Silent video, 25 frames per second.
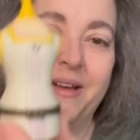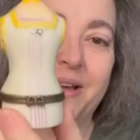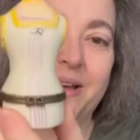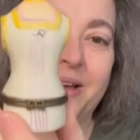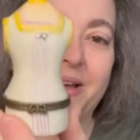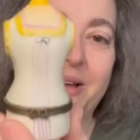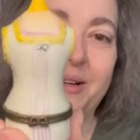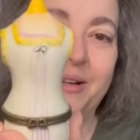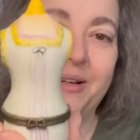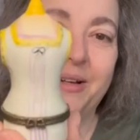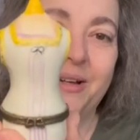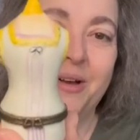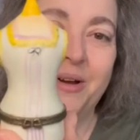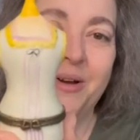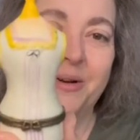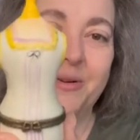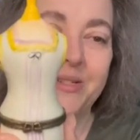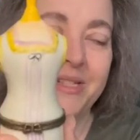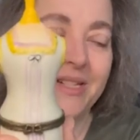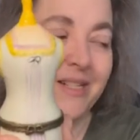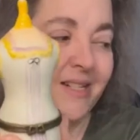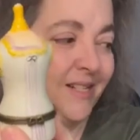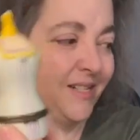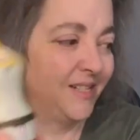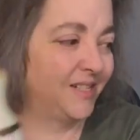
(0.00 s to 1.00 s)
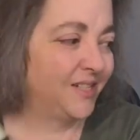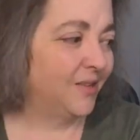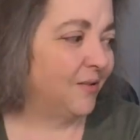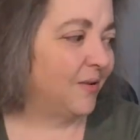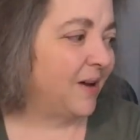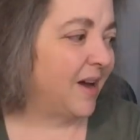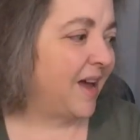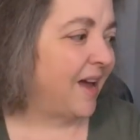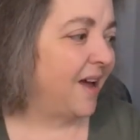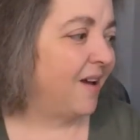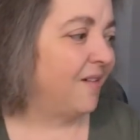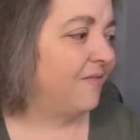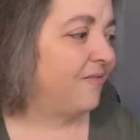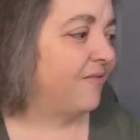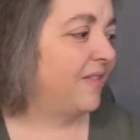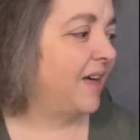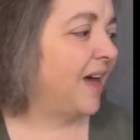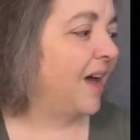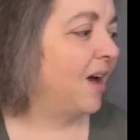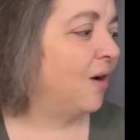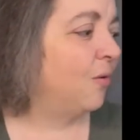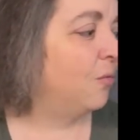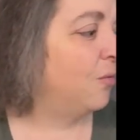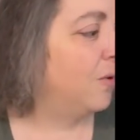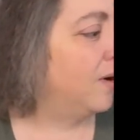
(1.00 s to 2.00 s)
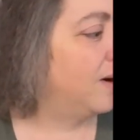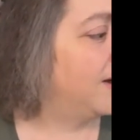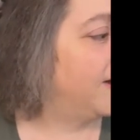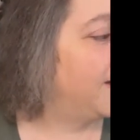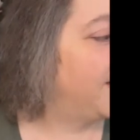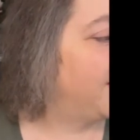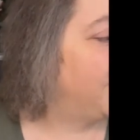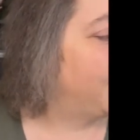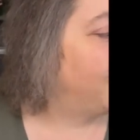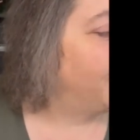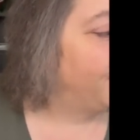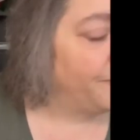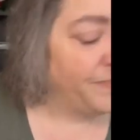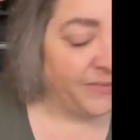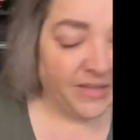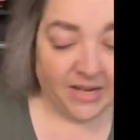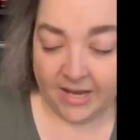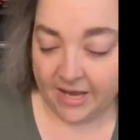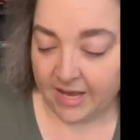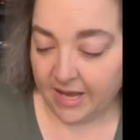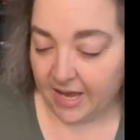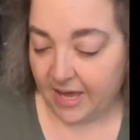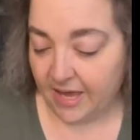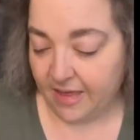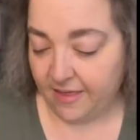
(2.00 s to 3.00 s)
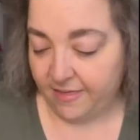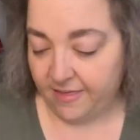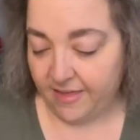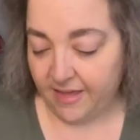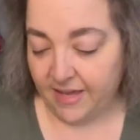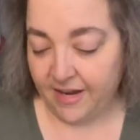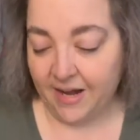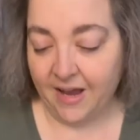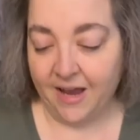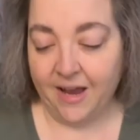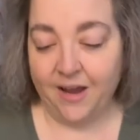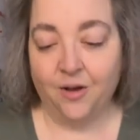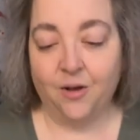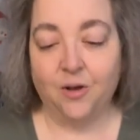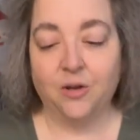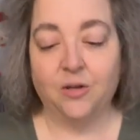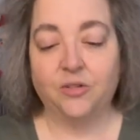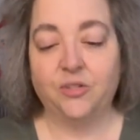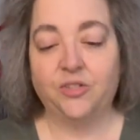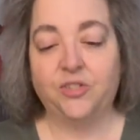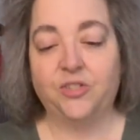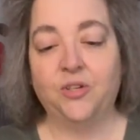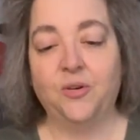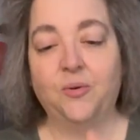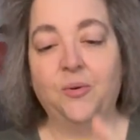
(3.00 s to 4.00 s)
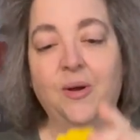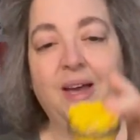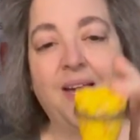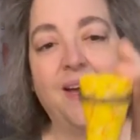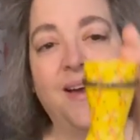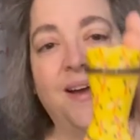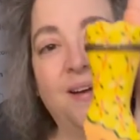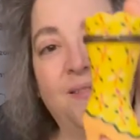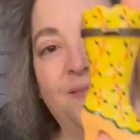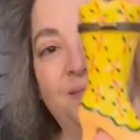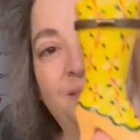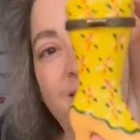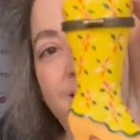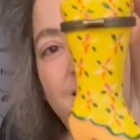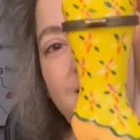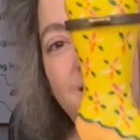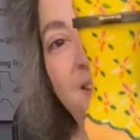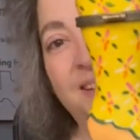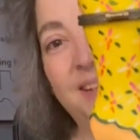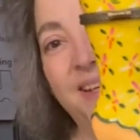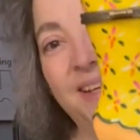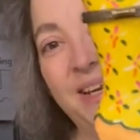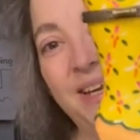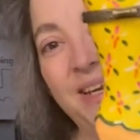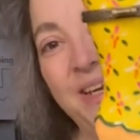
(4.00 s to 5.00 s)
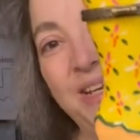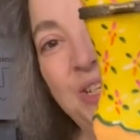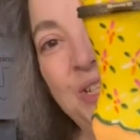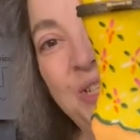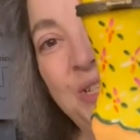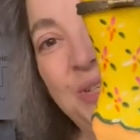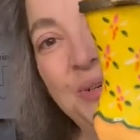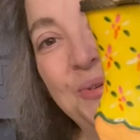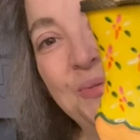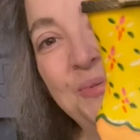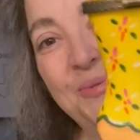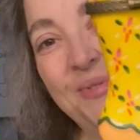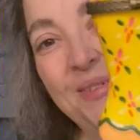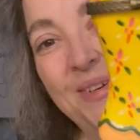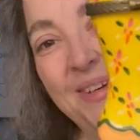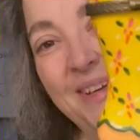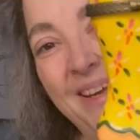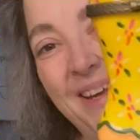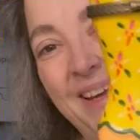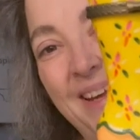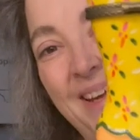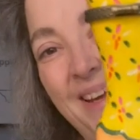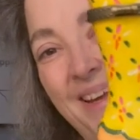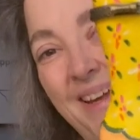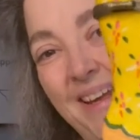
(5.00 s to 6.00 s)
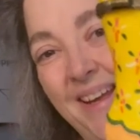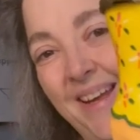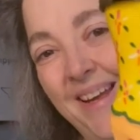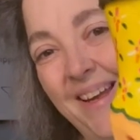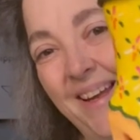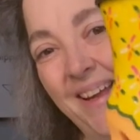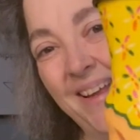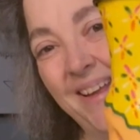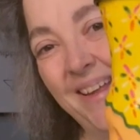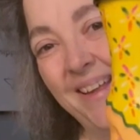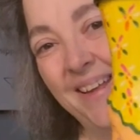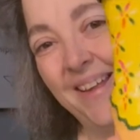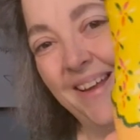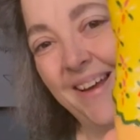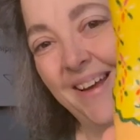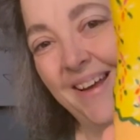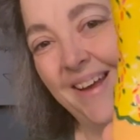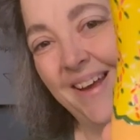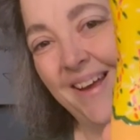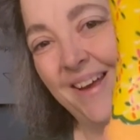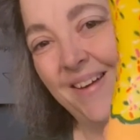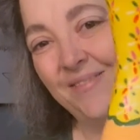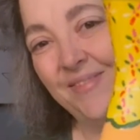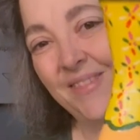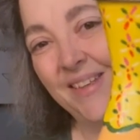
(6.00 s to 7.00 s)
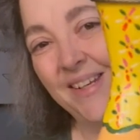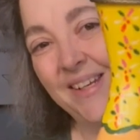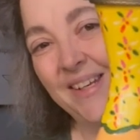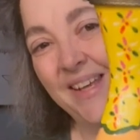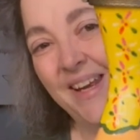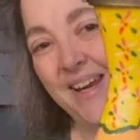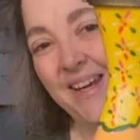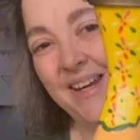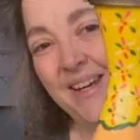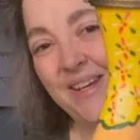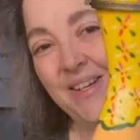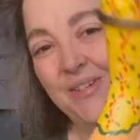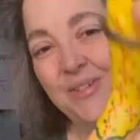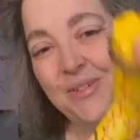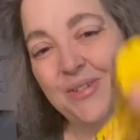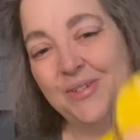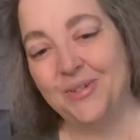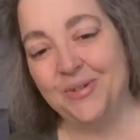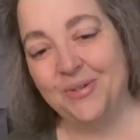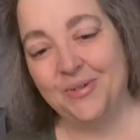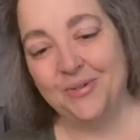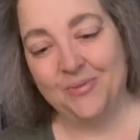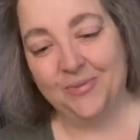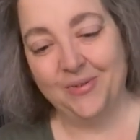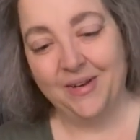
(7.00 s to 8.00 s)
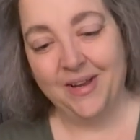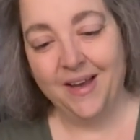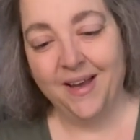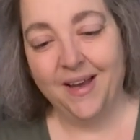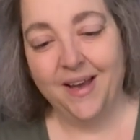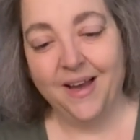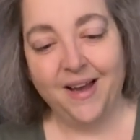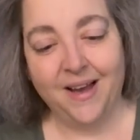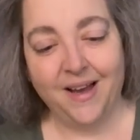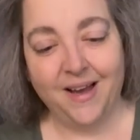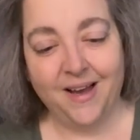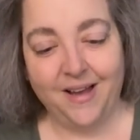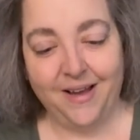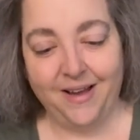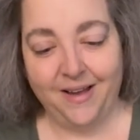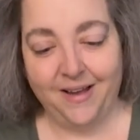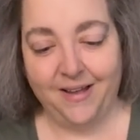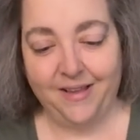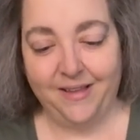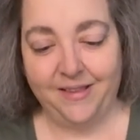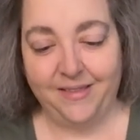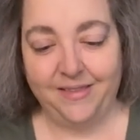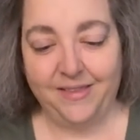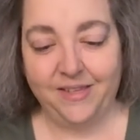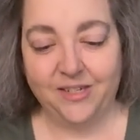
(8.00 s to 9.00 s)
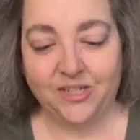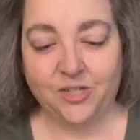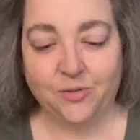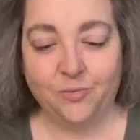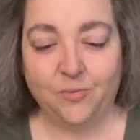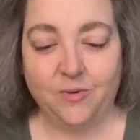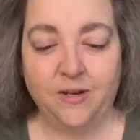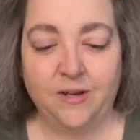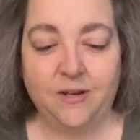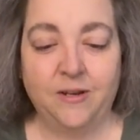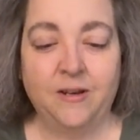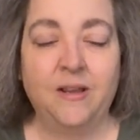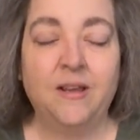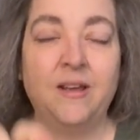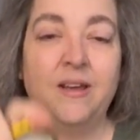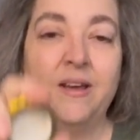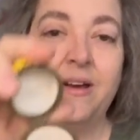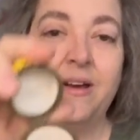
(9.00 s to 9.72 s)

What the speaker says: Closes. So I have that one. And then I also have the lady shoe. I have the lady shoe. This one